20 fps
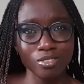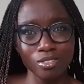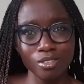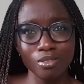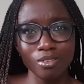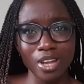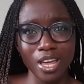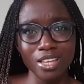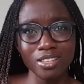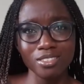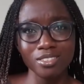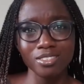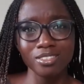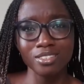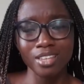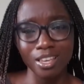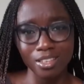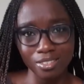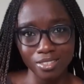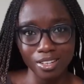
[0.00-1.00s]
So let's
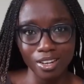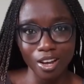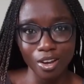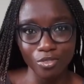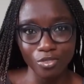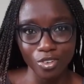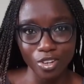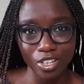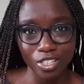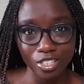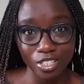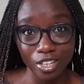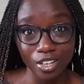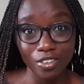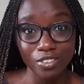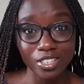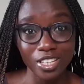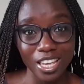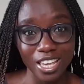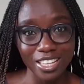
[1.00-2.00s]
test it out for
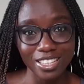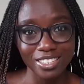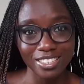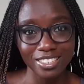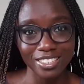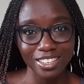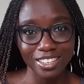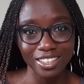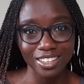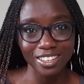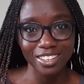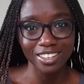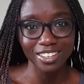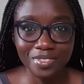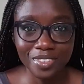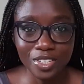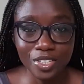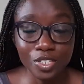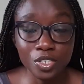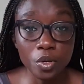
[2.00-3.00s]
ourselves and see.
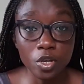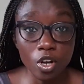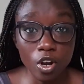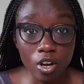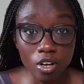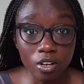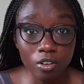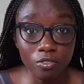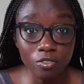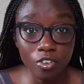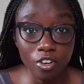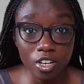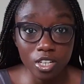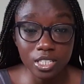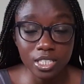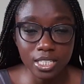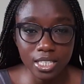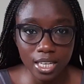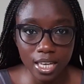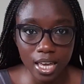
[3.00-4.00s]
So in order for
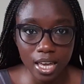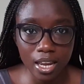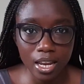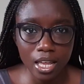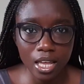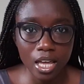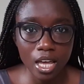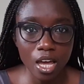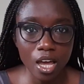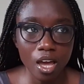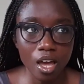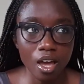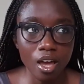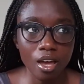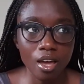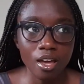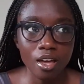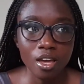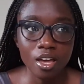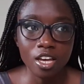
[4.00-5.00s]
us to get
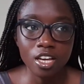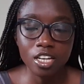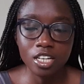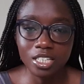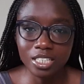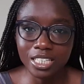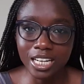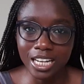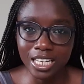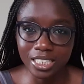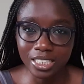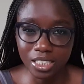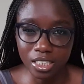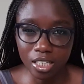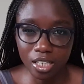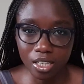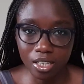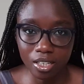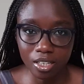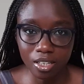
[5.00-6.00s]
a good
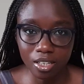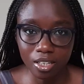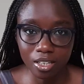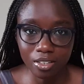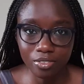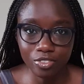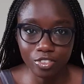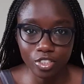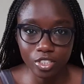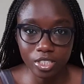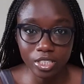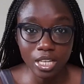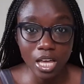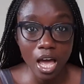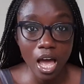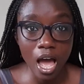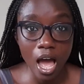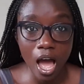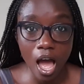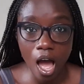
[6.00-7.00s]
idea of just
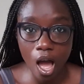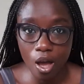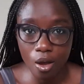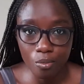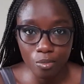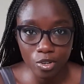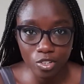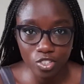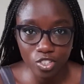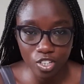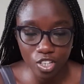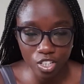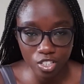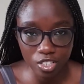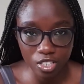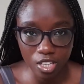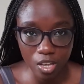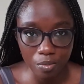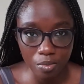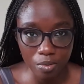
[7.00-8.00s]
how much
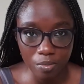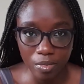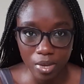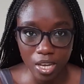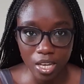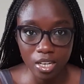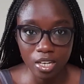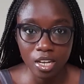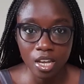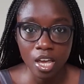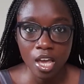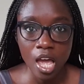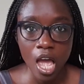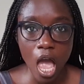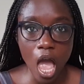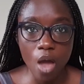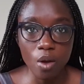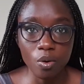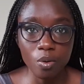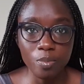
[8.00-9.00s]
changes have been made,
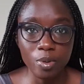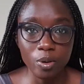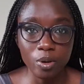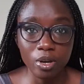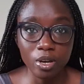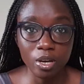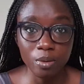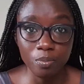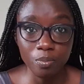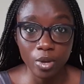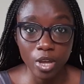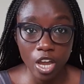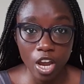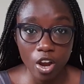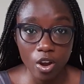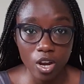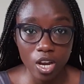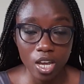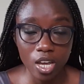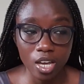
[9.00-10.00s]
I will be
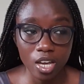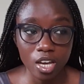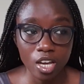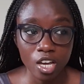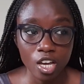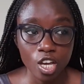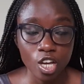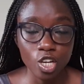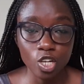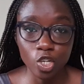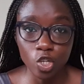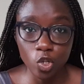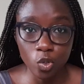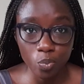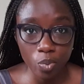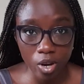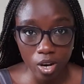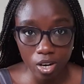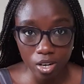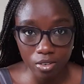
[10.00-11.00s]
comparing a new
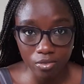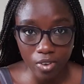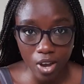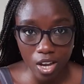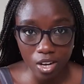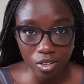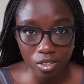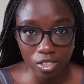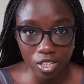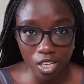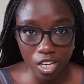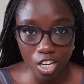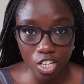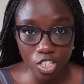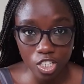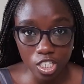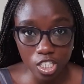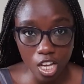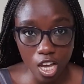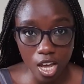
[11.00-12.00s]
pair of Bridal that I
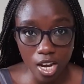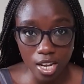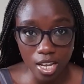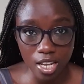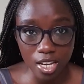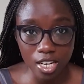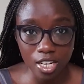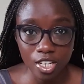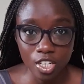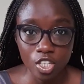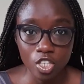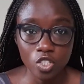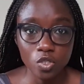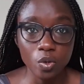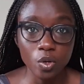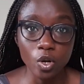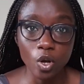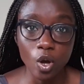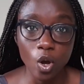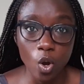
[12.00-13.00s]
just got in to
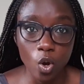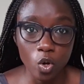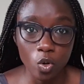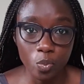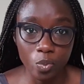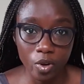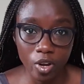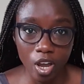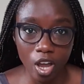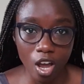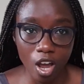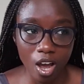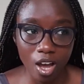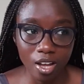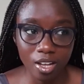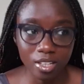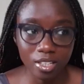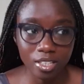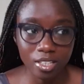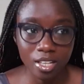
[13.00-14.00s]
an old pair I
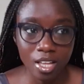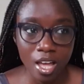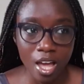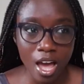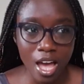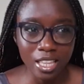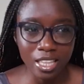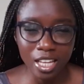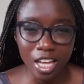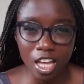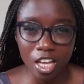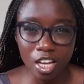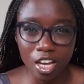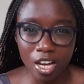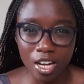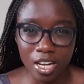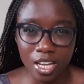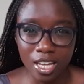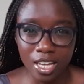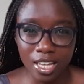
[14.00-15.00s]
got. I think I
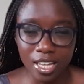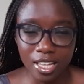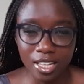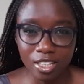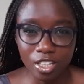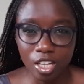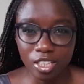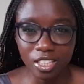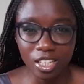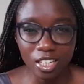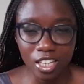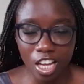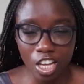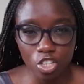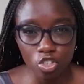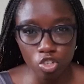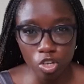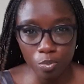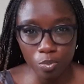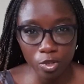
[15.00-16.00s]
got it in, not their
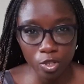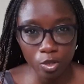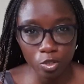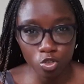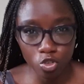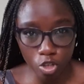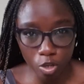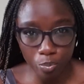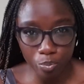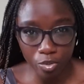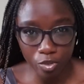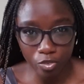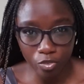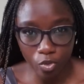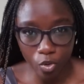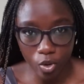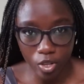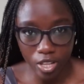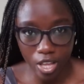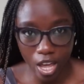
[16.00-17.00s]
last drop, but the drop
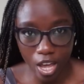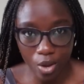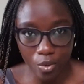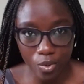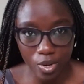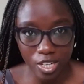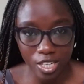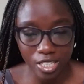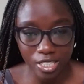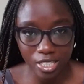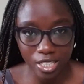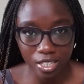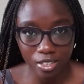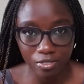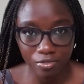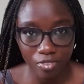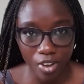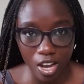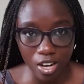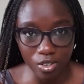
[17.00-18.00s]
before that when they did a
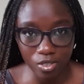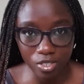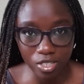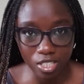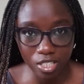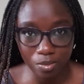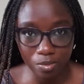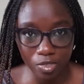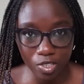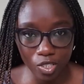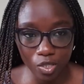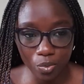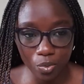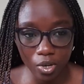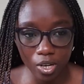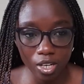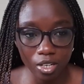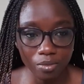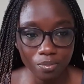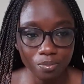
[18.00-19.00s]
Bridal Seamless
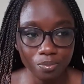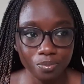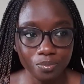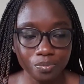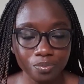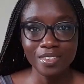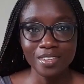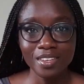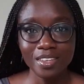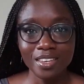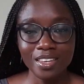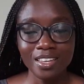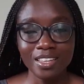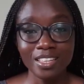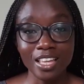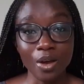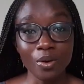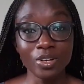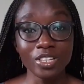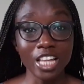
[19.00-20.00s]
one.
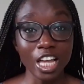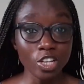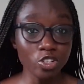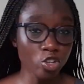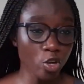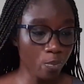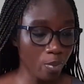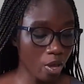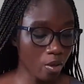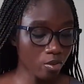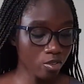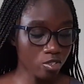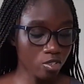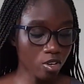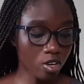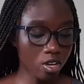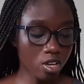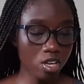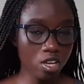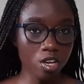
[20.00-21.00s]
Now in that drop I was
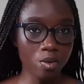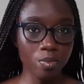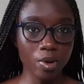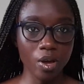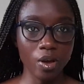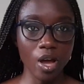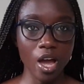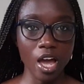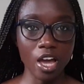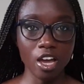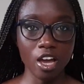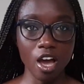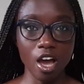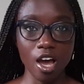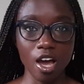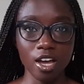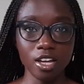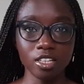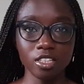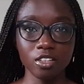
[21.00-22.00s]
talking about, I
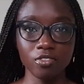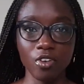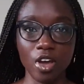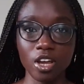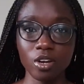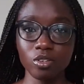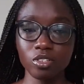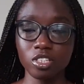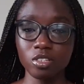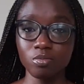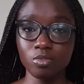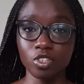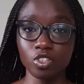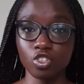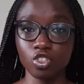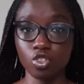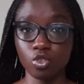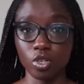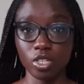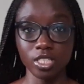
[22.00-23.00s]
got the Bridal Seamless
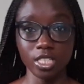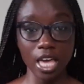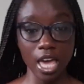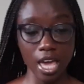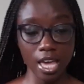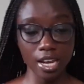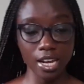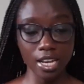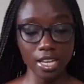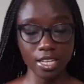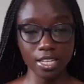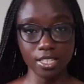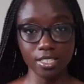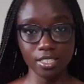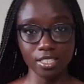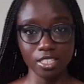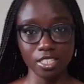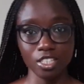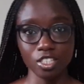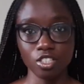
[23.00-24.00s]
shorts and leggings
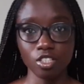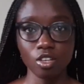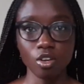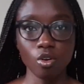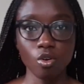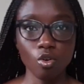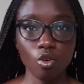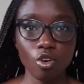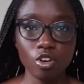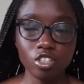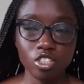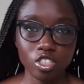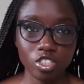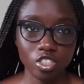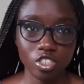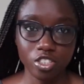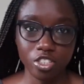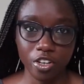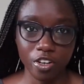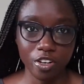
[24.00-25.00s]
in this gorgeous
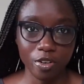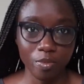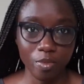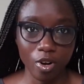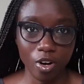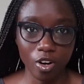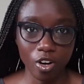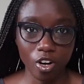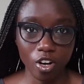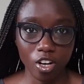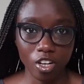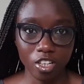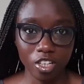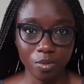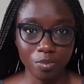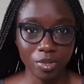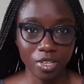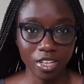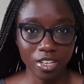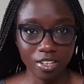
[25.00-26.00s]
cherry marron color
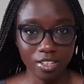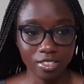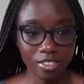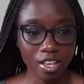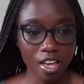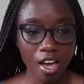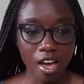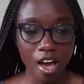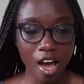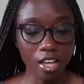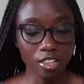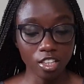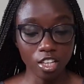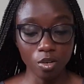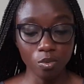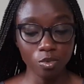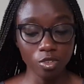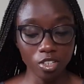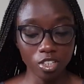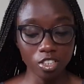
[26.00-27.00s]
because I thought it
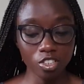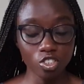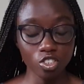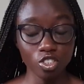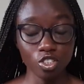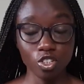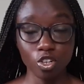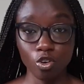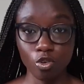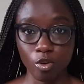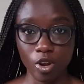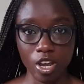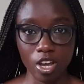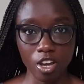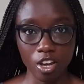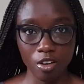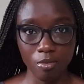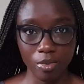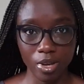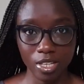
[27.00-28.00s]
would look just great
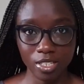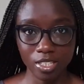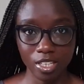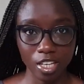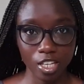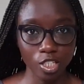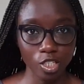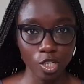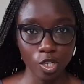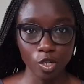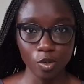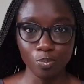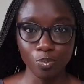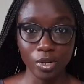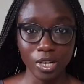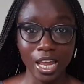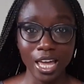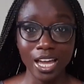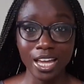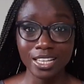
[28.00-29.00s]
on my skin tone. But
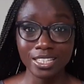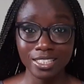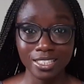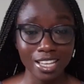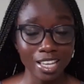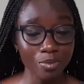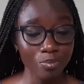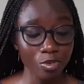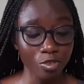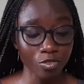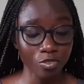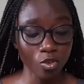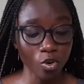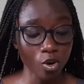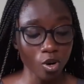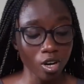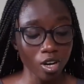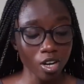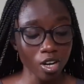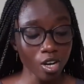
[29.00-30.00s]
like I said
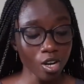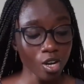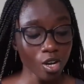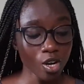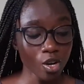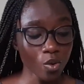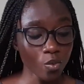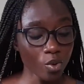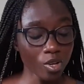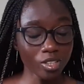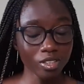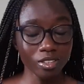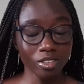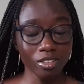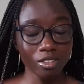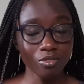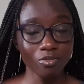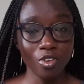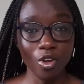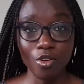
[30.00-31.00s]
before, with the
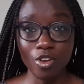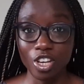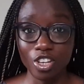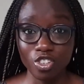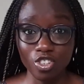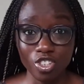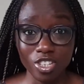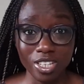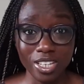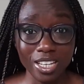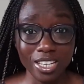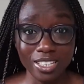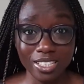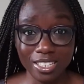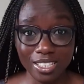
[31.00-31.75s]
variation in